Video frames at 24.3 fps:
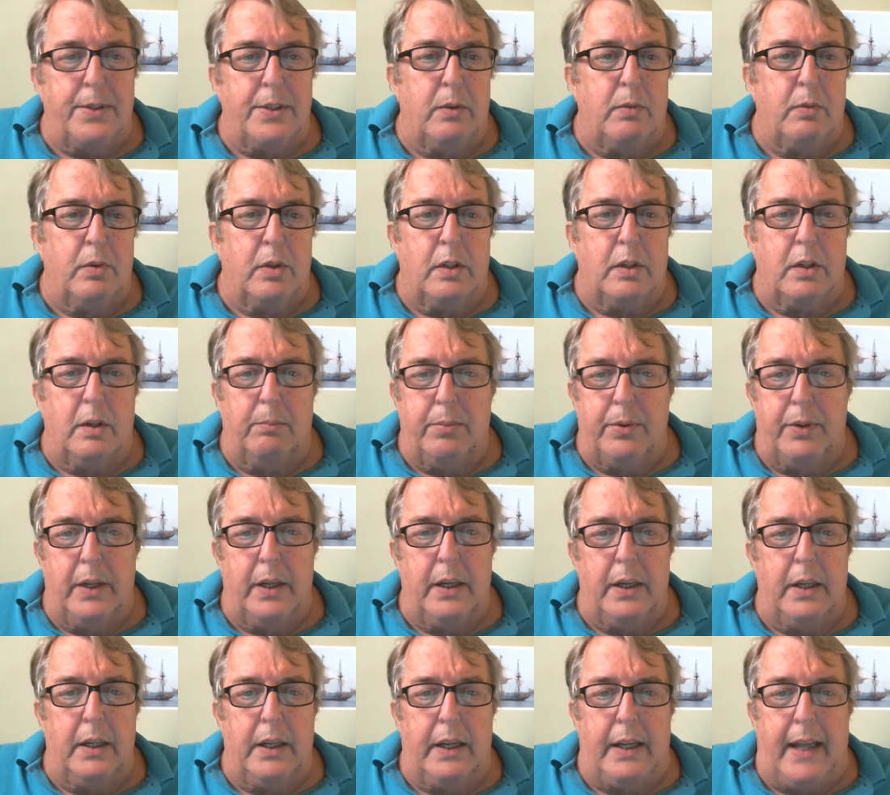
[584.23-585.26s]
that were
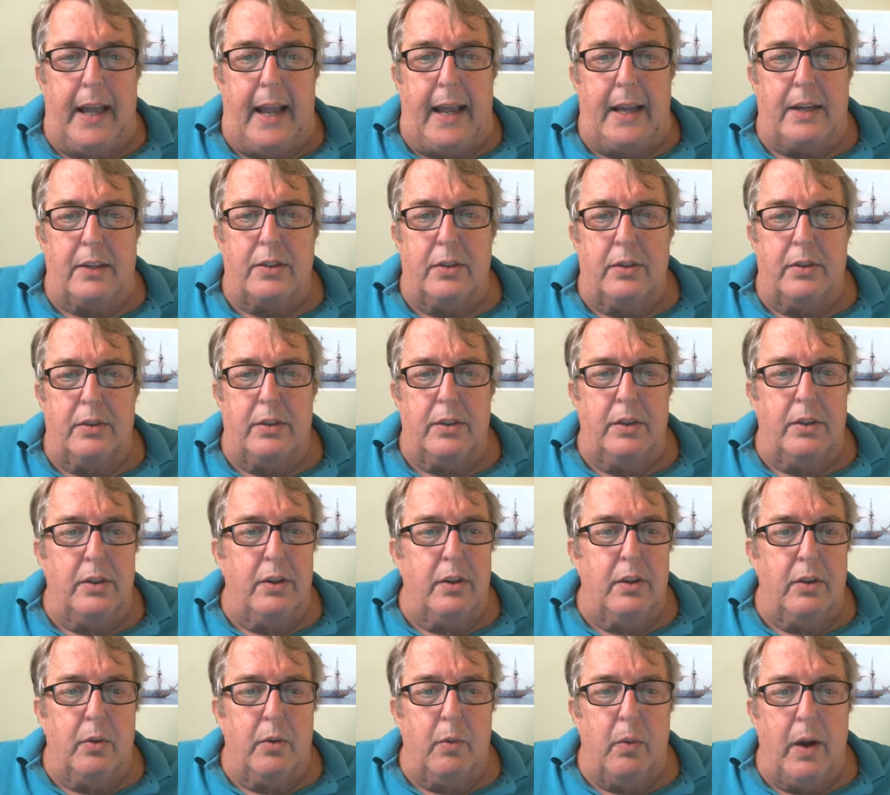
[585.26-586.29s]
completely canceled due
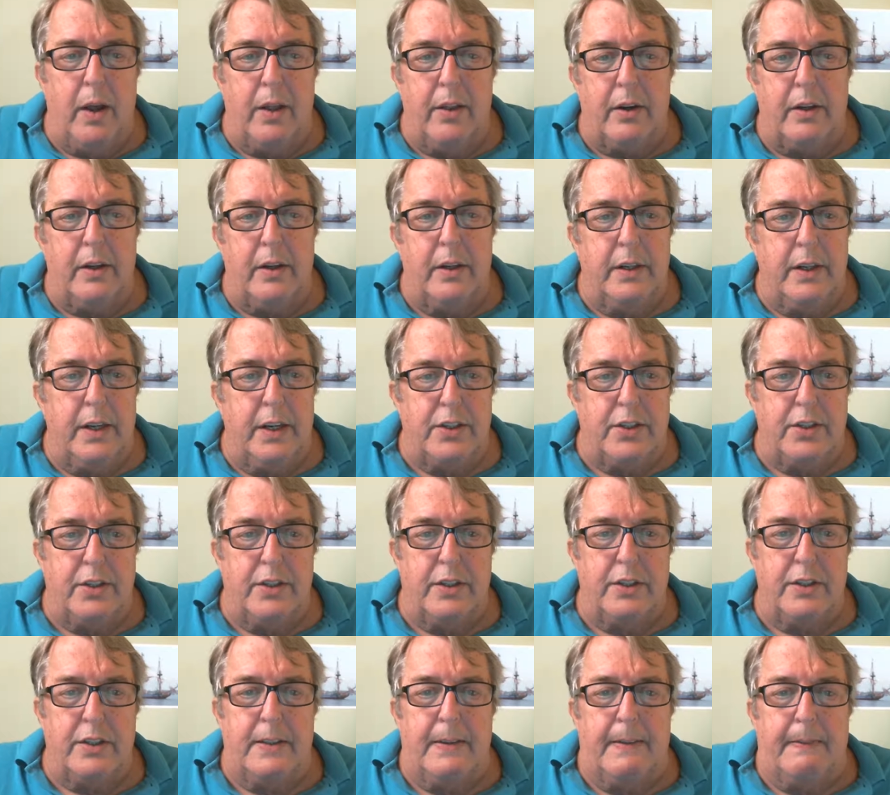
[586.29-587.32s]
to the weather
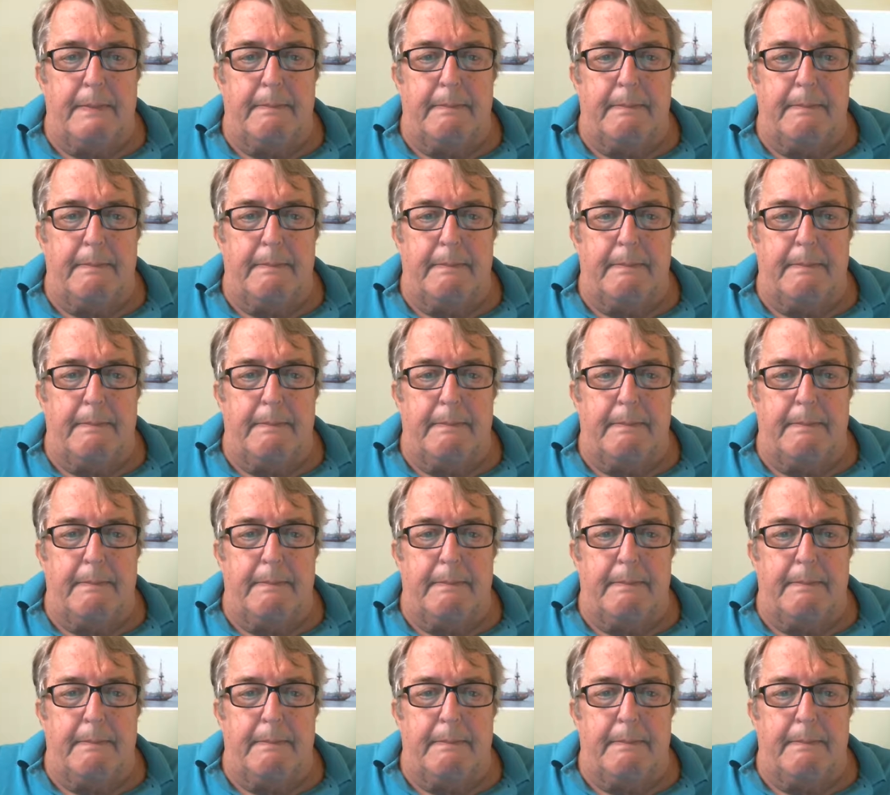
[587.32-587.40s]
conditions.